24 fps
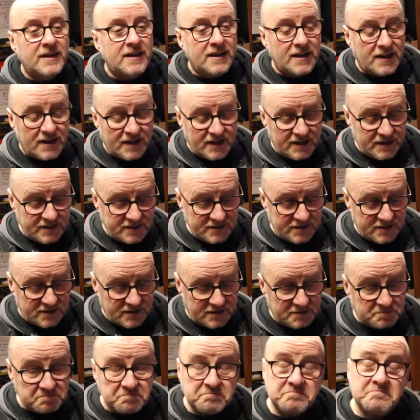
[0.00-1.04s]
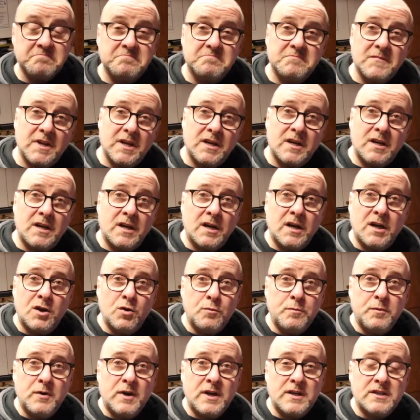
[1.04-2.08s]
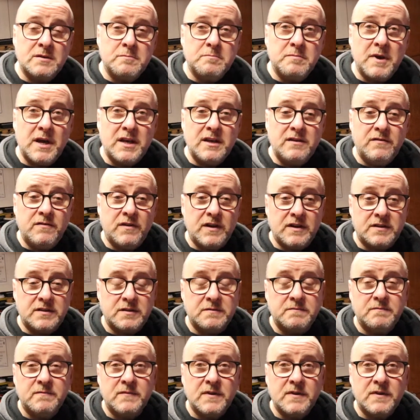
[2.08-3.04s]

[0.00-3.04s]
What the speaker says: And I hope you get some benefit.